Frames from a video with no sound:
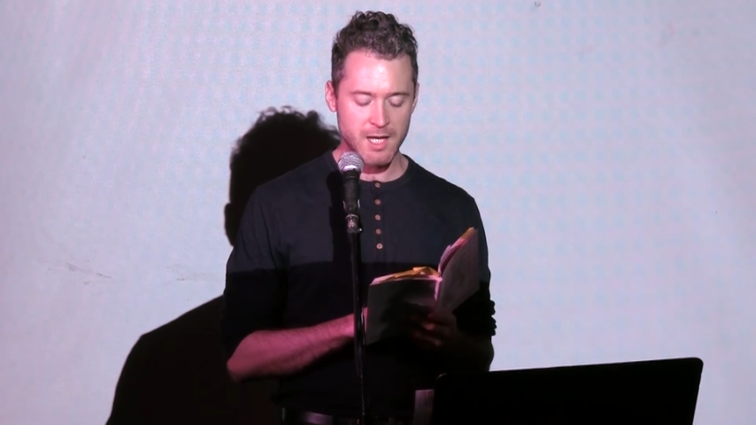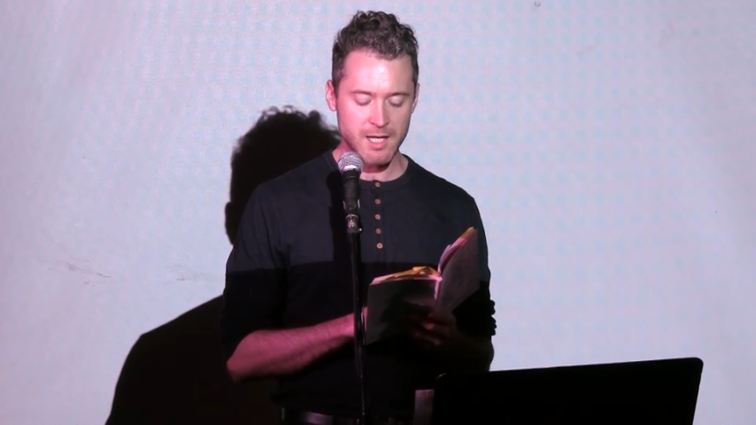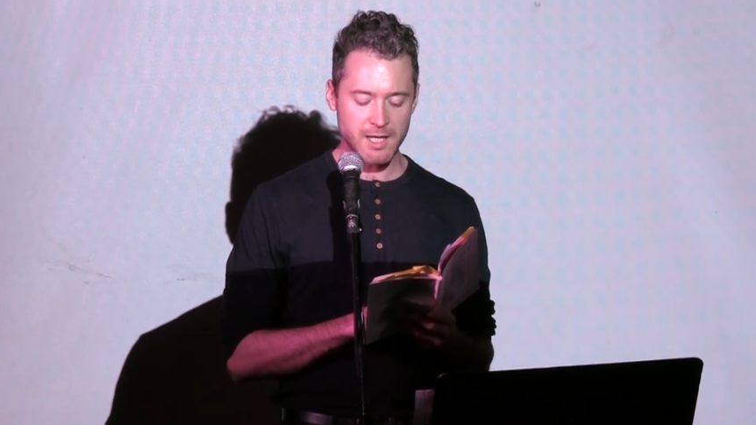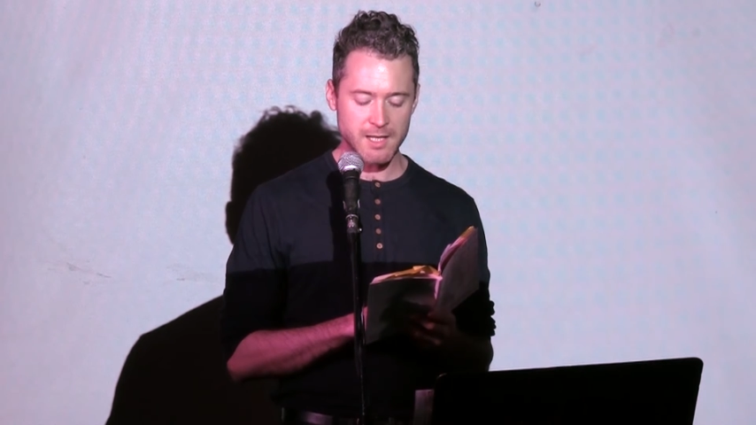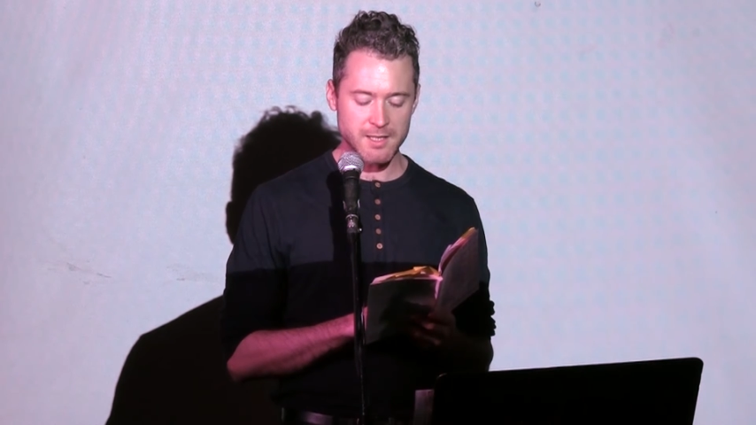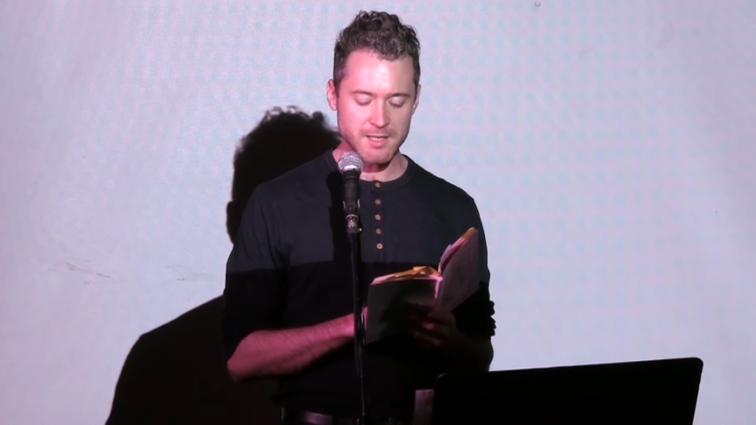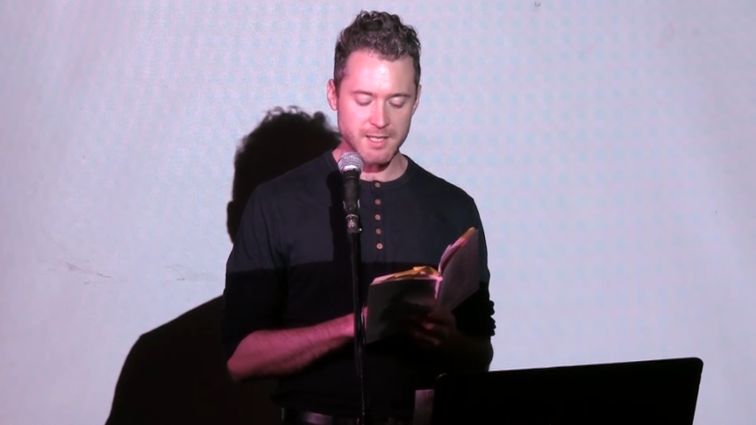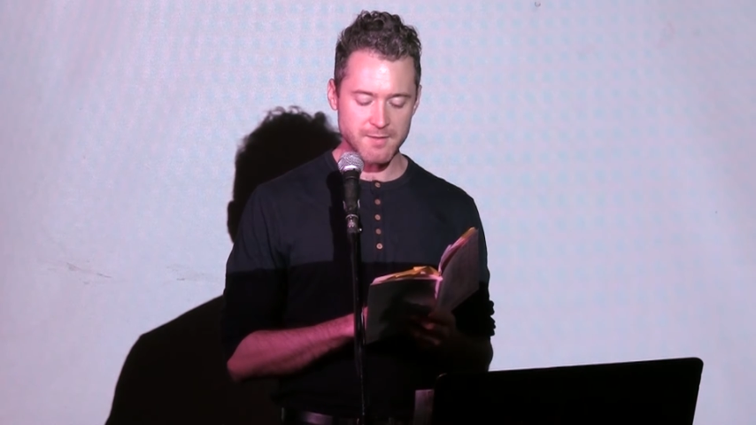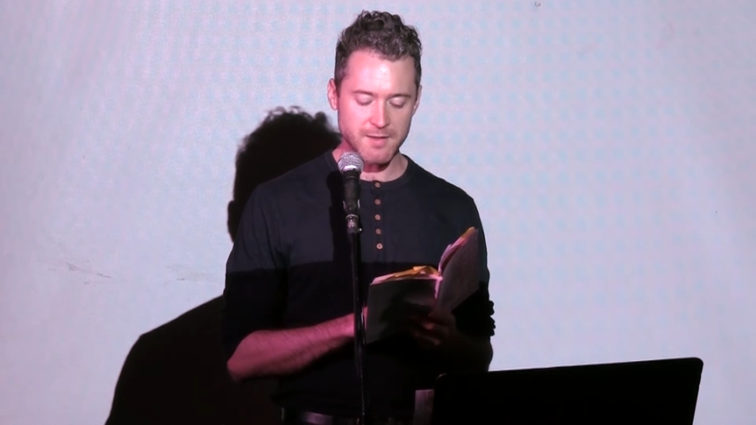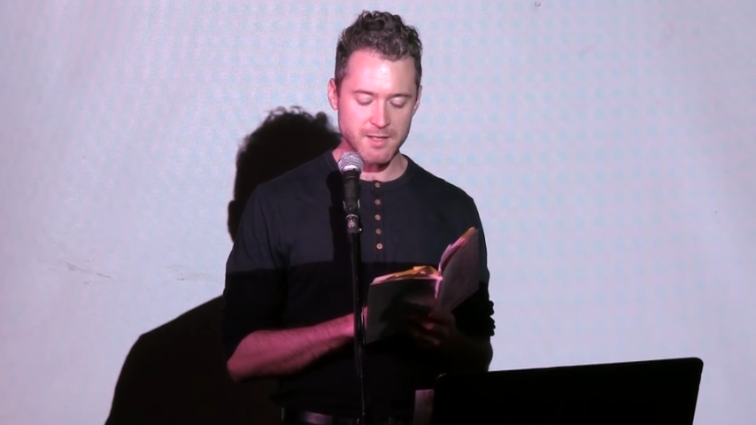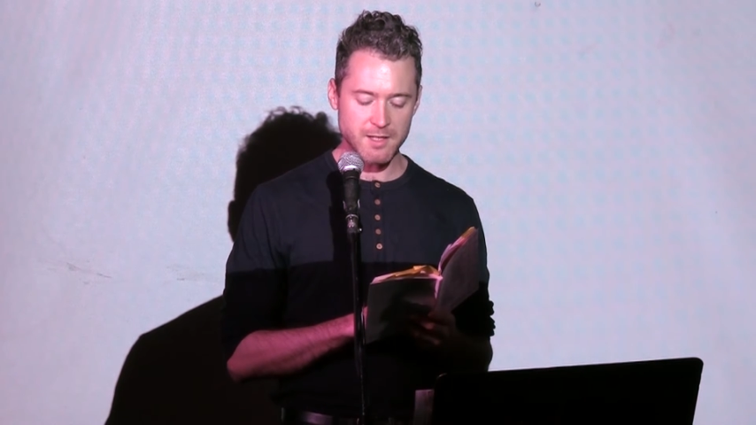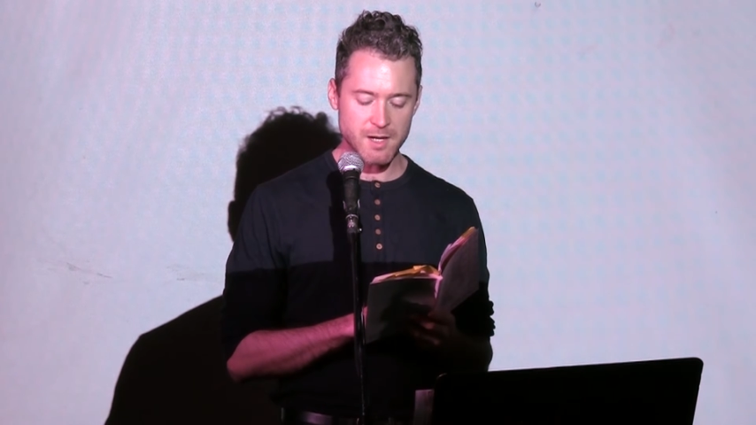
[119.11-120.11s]
and in the
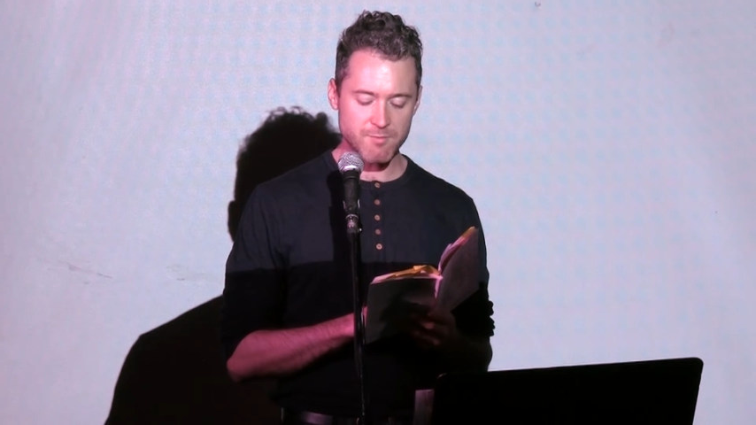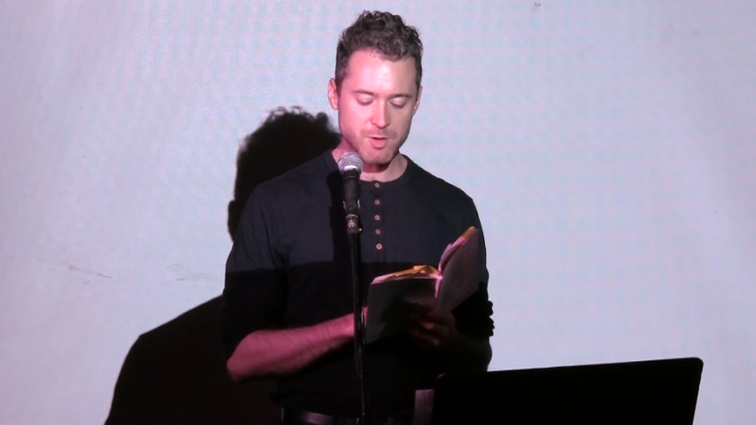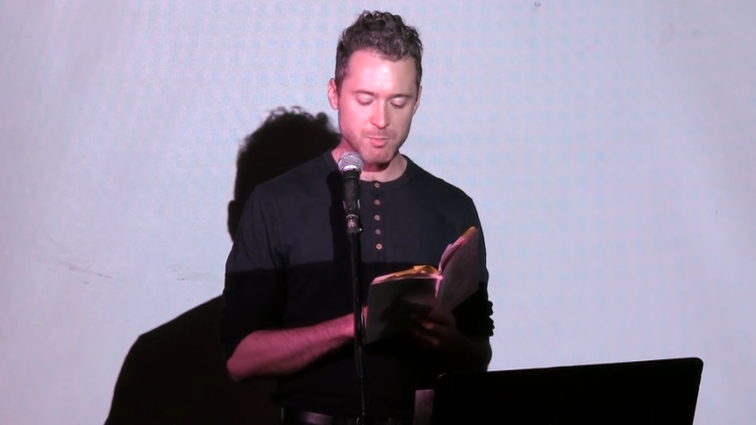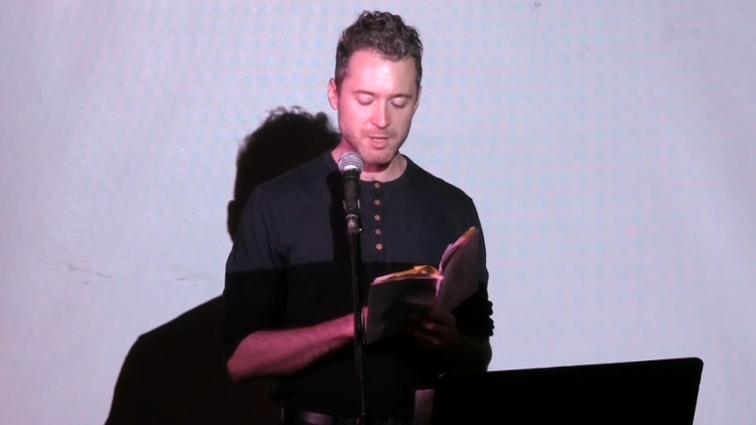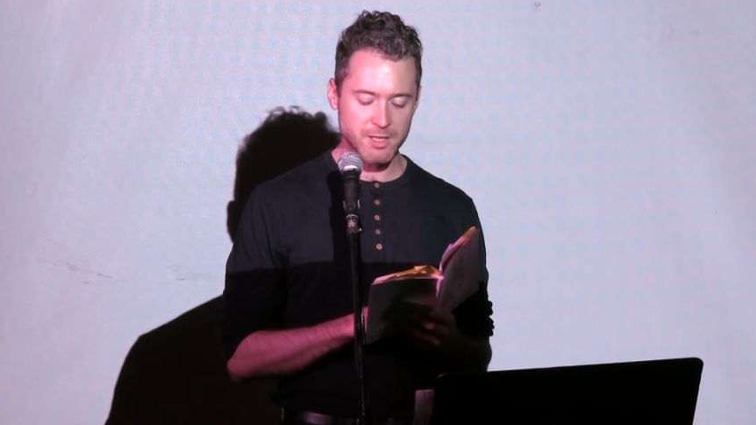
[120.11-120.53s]
uncomfortably